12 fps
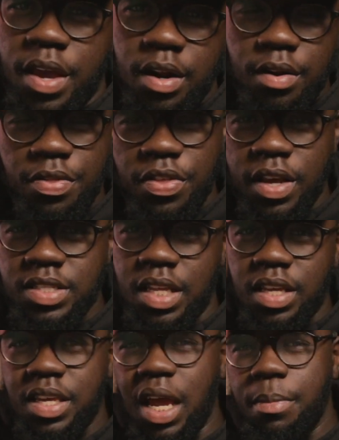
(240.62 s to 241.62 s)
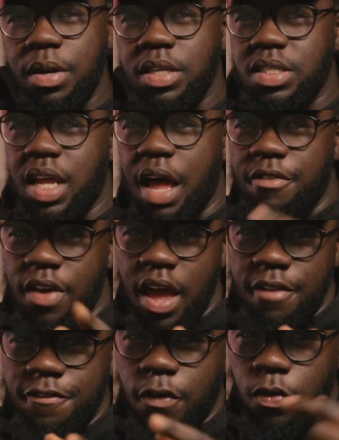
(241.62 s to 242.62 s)
Another thing is that the camera doesn't have a
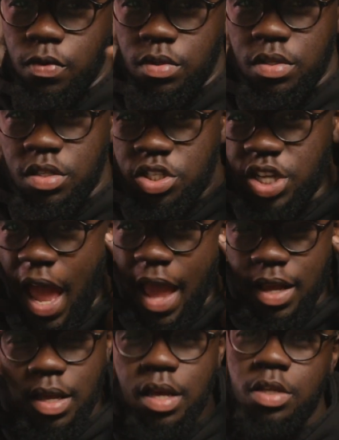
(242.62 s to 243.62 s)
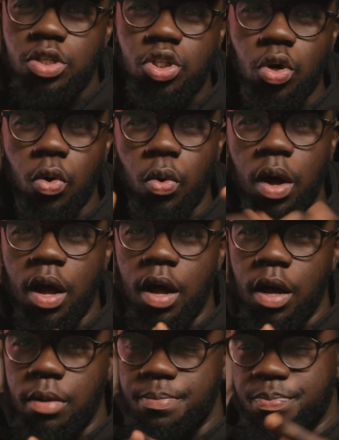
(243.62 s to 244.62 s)
headphone jack, so
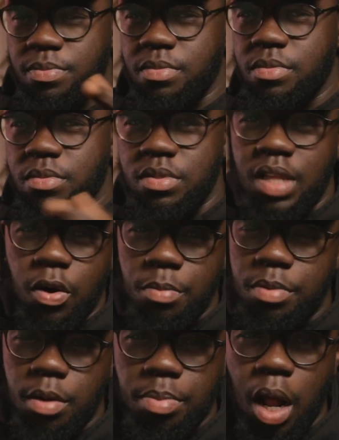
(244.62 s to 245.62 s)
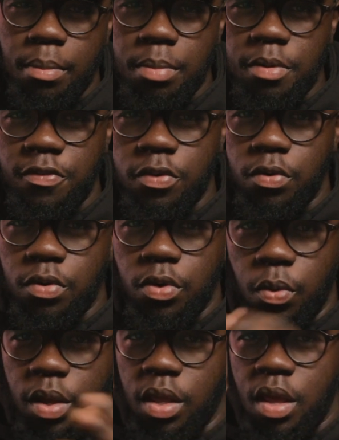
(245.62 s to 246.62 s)
that would be a problem if you're
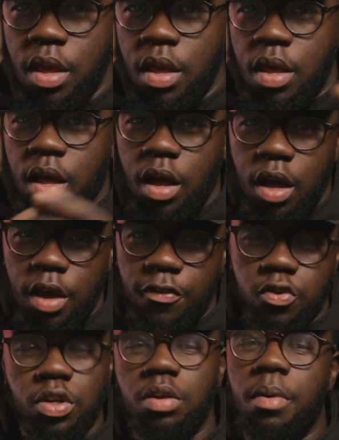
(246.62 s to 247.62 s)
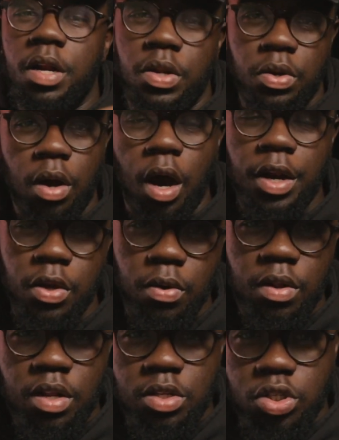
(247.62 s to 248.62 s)
doing if you're trying to monitor your
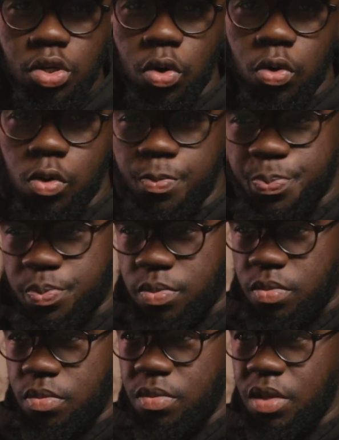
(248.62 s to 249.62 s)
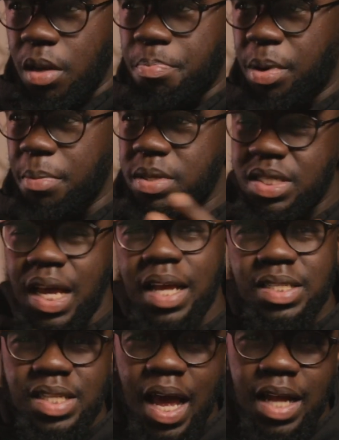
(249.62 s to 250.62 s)
audio. So but
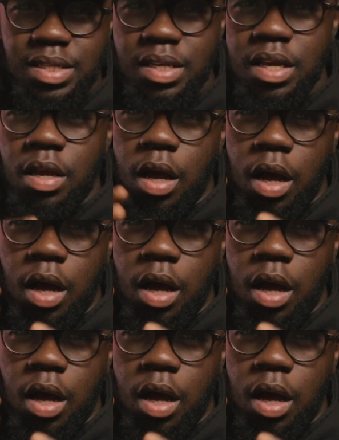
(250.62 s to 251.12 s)
besides that,